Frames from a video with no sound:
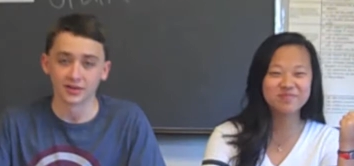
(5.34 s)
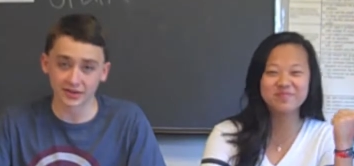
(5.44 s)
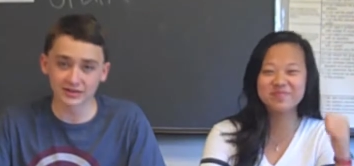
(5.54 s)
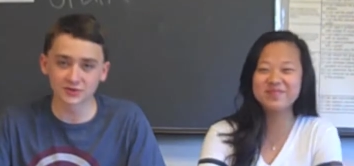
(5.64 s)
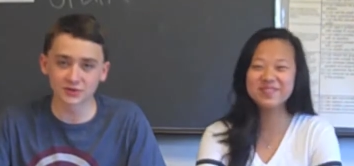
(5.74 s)

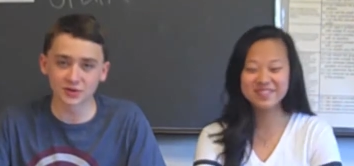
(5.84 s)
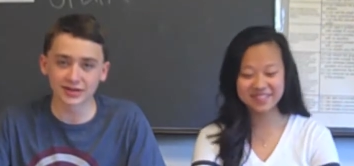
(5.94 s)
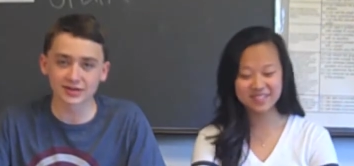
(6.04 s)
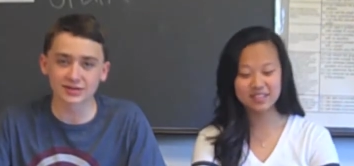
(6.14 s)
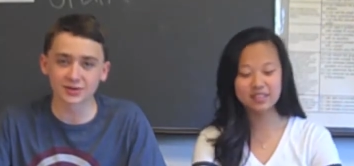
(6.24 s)
Speaker 1: Thanks for
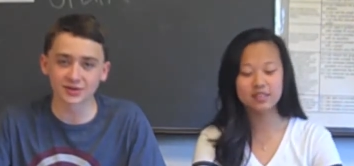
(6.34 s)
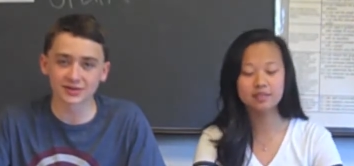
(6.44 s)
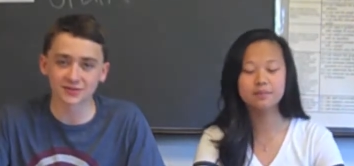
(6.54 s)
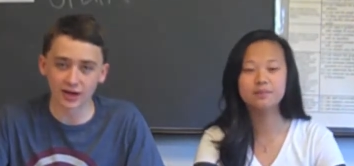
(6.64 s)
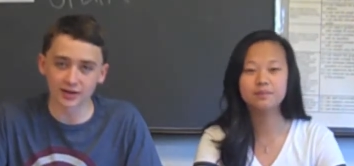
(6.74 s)
joining us here in
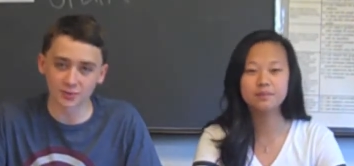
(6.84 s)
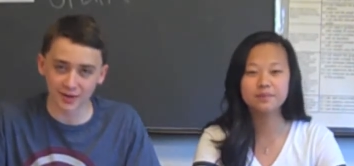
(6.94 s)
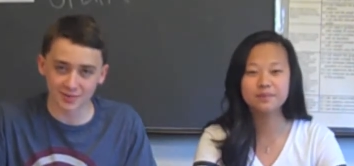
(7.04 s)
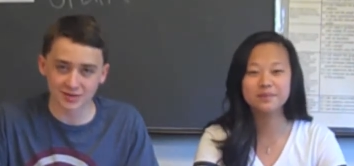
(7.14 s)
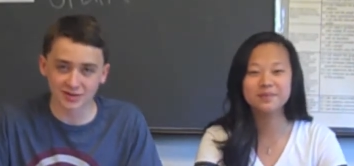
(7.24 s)
this final
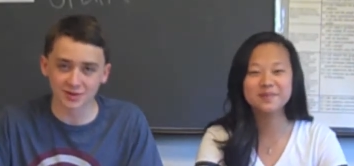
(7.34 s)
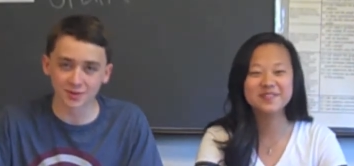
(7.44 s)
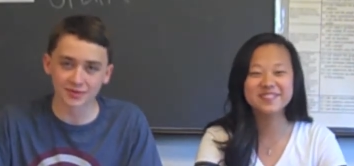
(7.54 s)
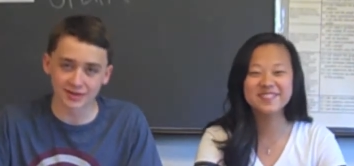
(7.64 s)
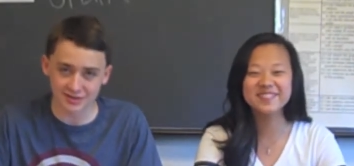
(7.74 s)
Ramsey
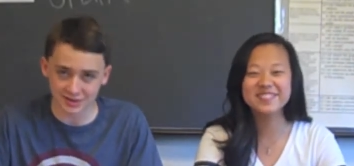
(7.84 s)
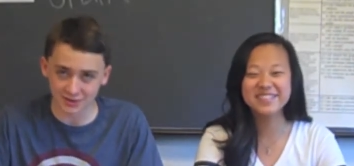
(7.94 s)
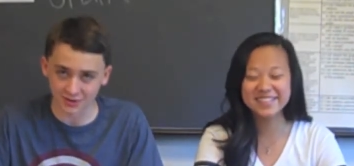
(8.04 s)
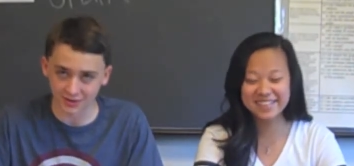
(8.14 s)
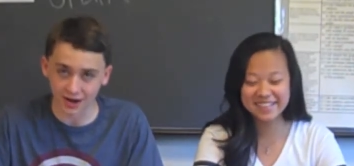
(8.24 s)
show of this
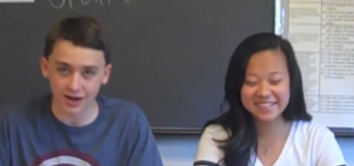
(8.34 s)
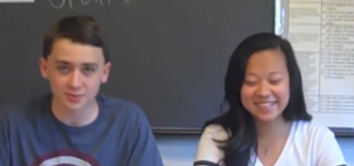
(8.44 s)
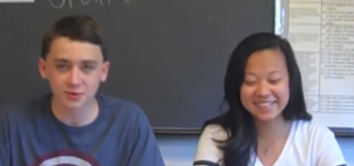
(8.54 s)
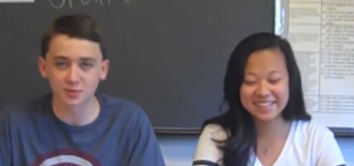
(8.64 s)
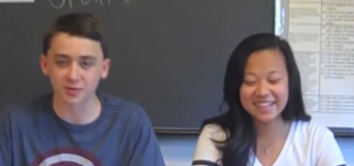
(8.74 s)
year.
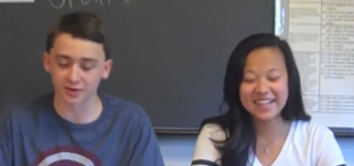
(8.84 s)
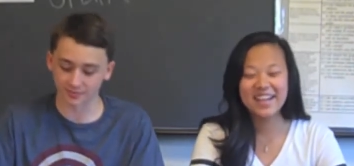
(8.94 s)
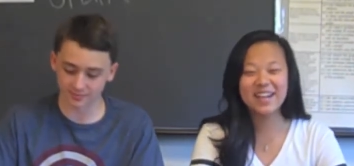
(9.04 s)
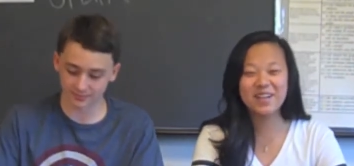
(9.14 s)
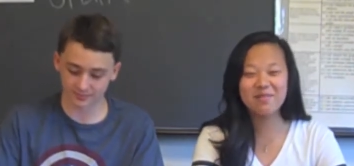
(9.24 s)
I'm Cooper.
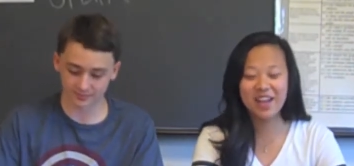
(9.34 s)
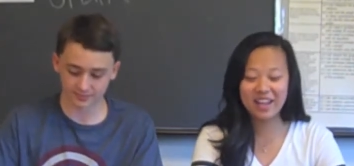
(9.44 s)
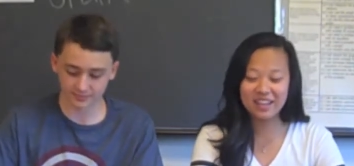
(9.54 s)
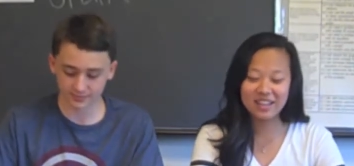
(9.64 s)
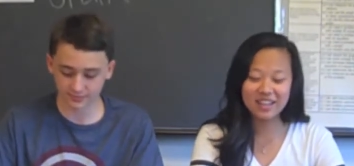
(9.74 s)
Speaker 2: And I'm
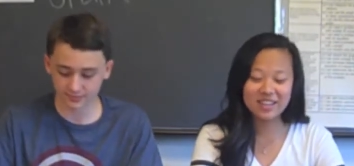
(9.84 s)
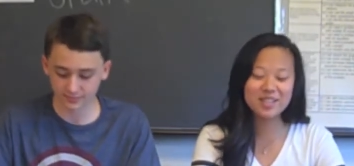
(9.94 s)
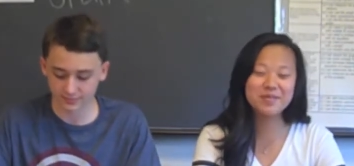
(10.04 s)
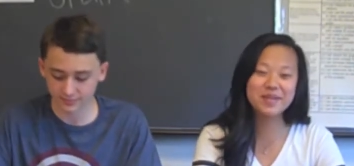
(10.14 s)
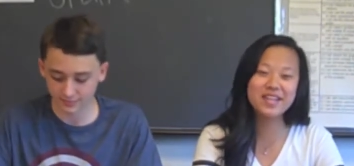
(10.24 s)
Lila.
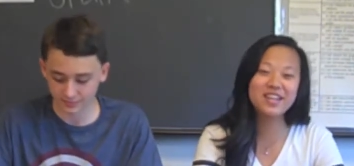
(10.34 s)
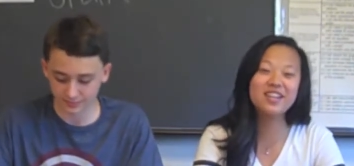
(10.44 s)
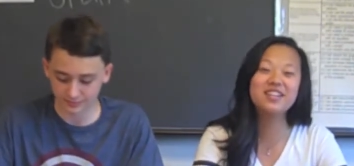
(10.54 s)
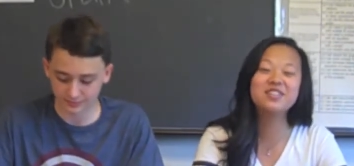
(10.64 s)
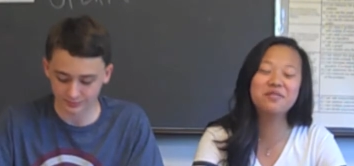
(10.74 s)
This week,
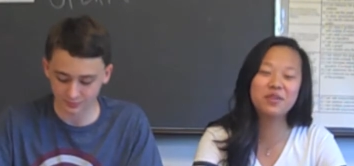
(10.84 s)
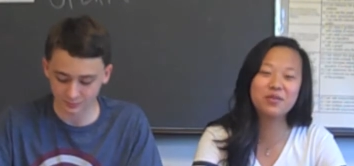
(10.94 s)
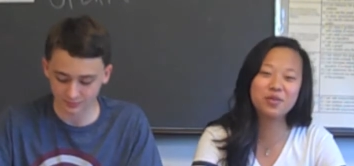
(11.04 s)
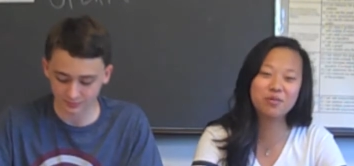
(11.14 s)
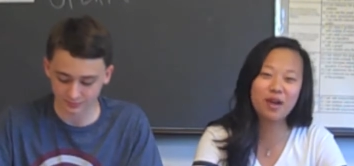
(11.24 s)
an interview
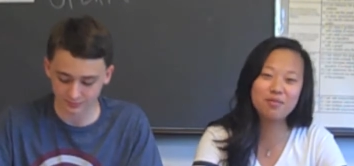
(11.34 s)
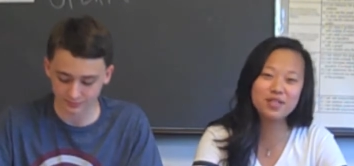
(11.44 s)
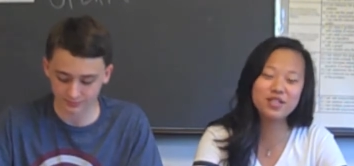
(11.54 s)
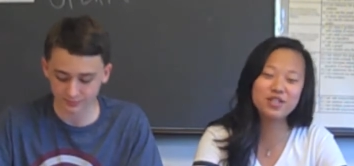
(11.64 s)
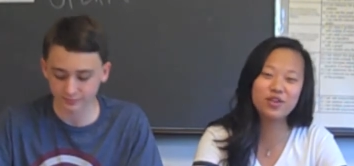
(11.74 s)
with the
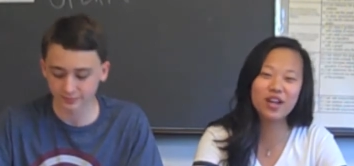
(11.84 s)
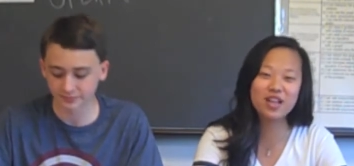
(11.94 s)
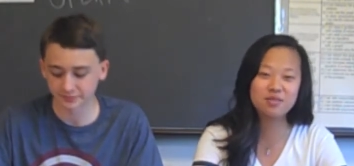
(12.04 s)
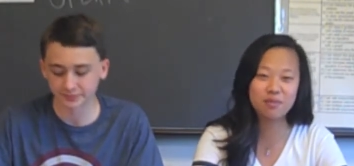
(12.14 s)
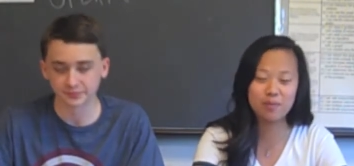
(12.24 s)
Ramsey Show
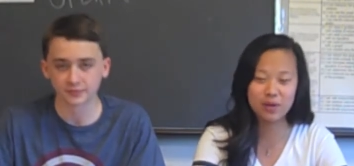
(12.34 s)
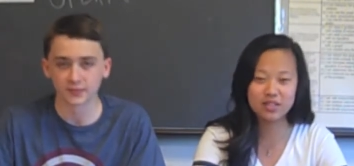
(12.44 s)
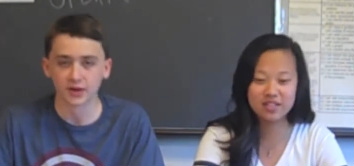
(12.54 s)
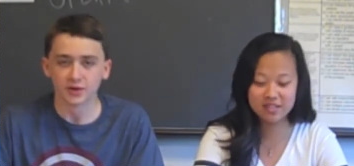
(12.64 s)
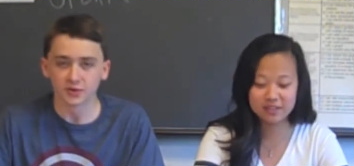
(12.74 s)
cast
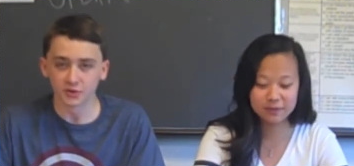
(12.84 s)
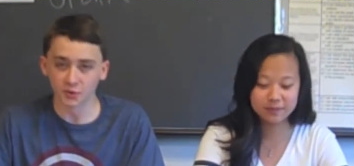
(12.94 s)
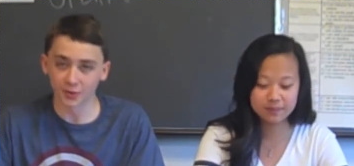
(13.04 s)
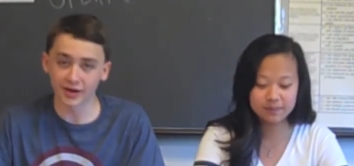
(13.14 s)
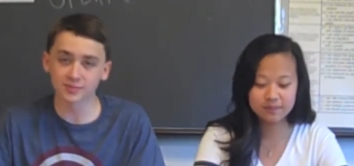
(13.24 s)
members,
Speaker 1: the
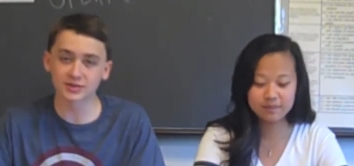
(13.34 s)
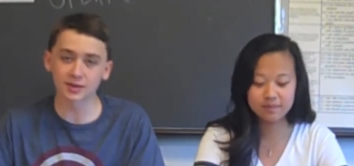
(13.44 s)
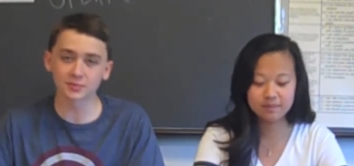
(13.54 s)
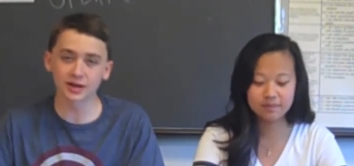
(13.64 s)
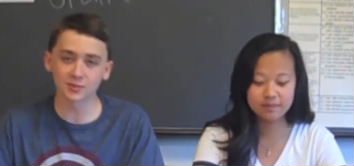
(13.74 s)
Rams
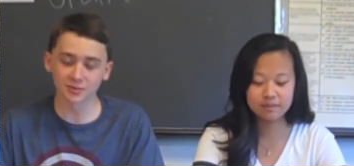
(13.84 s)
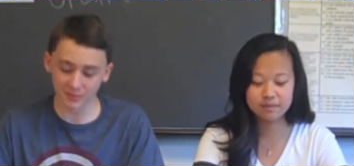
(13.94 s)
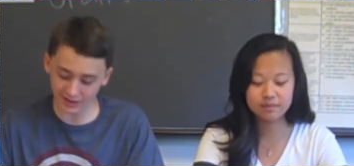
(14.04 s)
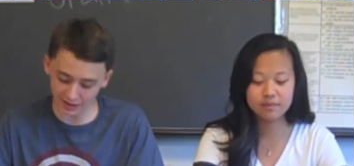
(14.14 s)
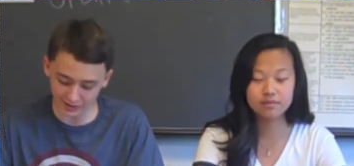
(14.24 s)
update with
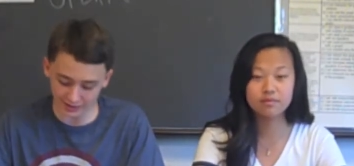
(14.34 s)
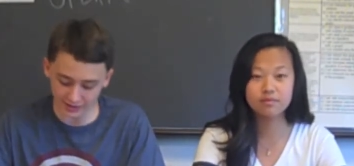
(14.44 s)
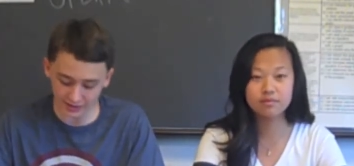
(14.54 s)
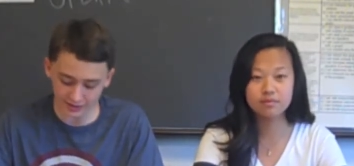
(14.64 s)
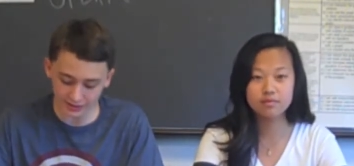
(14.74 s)
McKellen
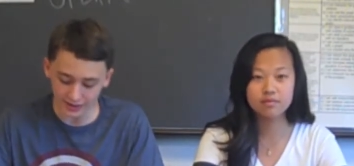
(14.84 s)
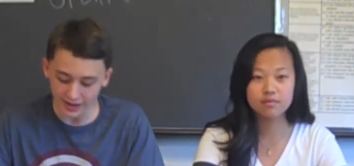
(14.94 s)
Keegan,